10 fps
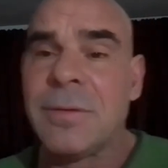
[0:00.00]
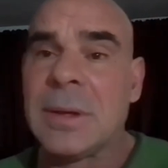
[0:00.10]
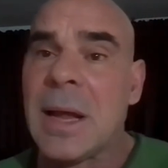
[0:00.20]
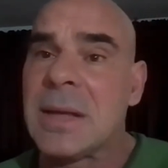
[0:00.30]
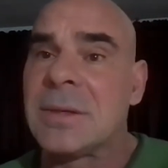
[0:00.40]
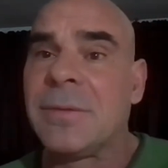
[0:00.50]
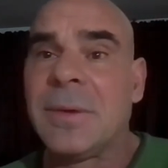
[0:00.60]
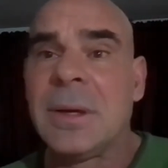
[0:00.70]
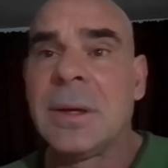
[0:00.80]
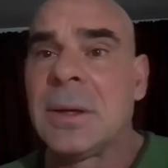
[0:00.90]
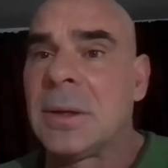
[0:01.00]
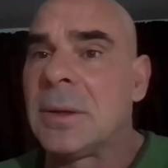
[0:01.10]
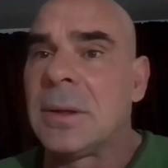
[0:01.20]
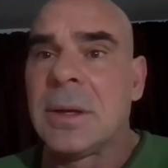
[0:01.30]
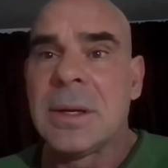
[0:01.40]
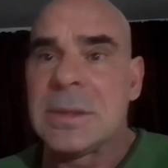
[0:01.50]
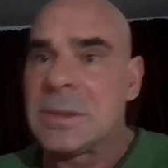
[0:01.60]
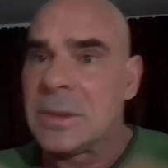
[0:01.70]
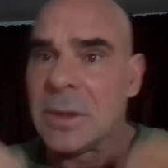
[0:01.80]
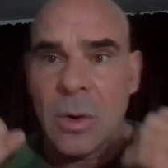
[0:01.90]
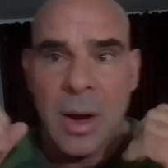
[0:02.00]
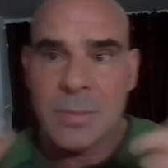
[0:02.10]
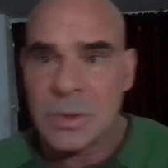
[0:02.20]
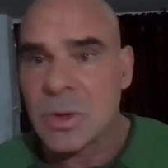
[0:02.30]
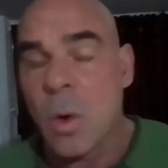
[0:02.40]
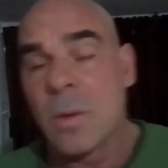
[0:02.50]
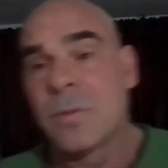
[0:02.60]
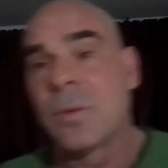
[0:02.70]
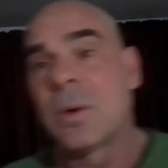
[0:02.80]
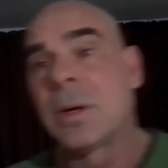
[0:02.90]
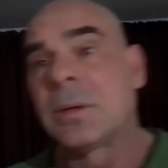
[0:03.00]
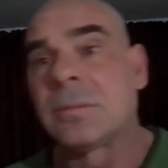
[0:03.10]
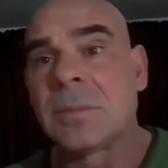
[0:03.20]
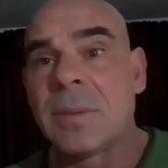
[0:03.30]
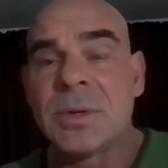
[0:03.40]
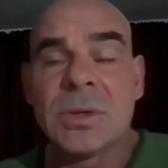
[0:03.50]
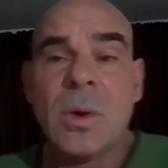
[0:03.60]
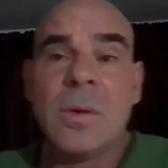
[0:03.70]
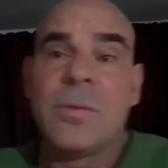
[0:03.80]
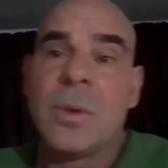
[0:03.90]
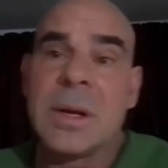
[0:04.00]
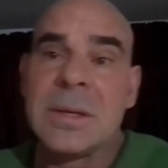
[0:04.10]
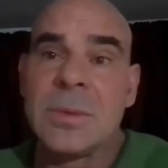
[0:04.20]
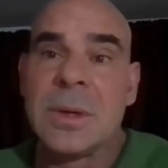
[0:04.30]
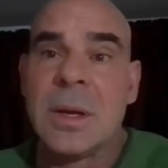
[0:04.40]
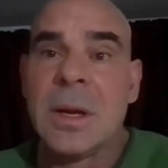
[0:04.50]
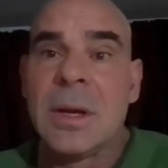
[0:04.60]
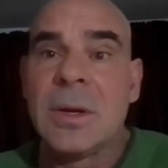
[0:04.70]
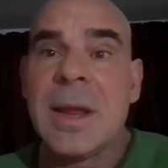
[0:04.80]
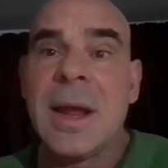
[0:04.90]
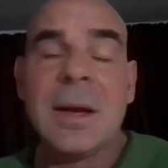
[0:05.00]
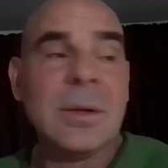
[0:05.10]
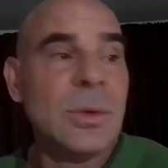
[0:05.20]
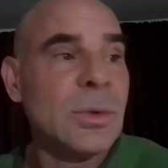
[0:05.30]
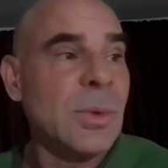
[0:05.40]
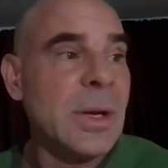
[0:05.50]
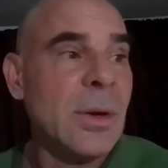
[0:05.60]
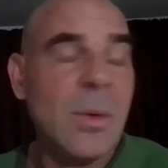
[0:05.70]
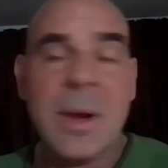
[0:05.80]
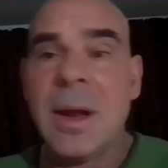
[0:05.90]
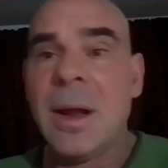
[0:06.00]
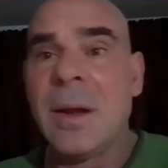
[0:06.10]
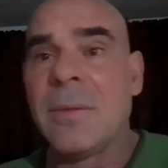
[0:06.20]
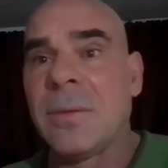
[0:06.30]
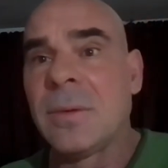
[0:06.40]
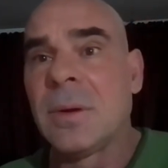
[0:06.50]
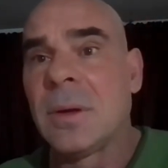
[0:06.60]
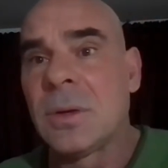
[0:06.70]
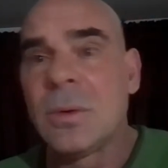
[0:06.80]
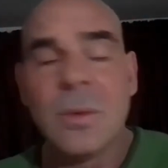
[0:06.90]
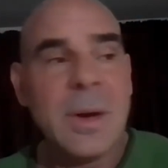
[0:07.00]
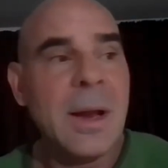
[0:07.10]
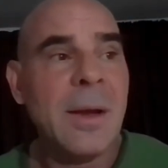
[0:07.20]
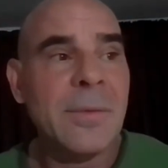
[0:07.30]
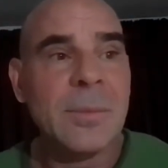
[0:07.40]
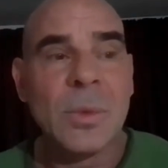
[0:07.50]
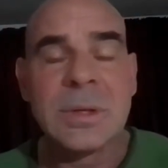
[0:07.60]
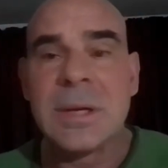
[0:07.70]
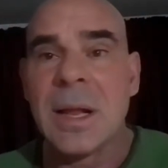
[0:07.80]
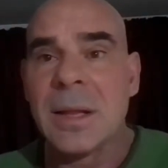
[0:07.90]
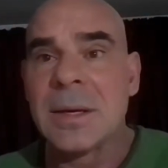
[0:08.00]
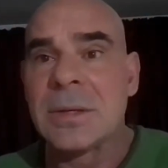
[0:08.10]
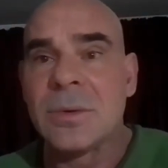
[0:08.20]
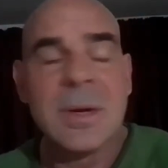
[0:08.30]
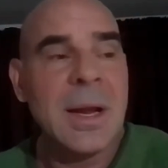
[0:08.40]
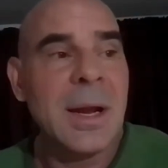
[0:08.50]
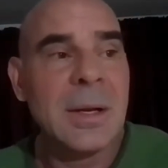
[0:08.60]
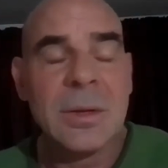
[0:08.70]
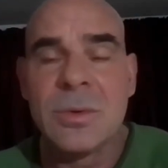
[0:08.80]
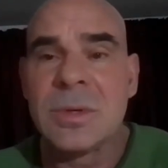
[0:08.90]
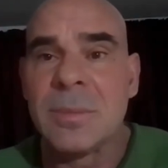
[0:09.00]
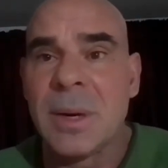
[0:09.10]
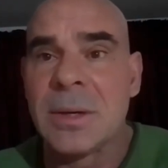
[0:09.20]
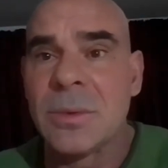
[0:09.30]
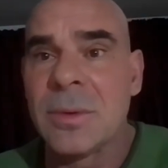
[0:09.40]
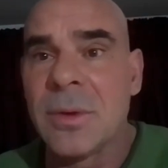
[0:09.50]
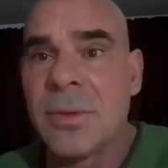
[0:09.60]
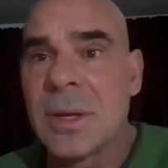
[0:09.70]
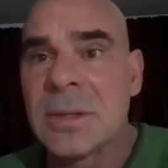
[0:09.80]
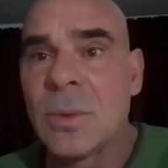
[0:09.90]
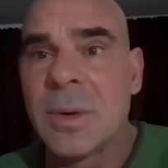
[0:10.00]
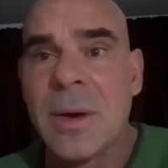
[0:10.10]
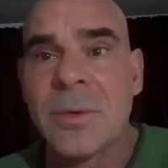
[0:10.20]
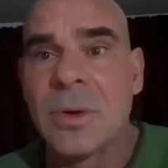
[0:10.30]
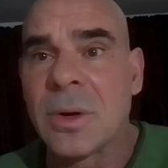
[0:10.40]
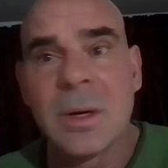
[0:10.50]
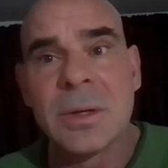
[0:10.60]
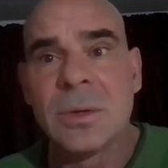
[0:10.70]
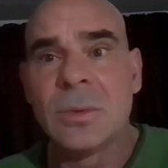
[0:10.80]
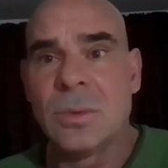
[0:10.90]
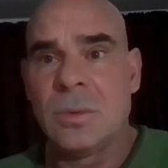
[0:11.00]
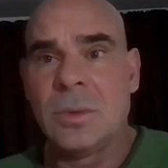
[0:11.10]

philosophy is, you know, I'm just going for it. I'm just going for it because you can't lose what you don't have. You don't have immortality, so you can't lose it by doing the things that whatever you're going to do.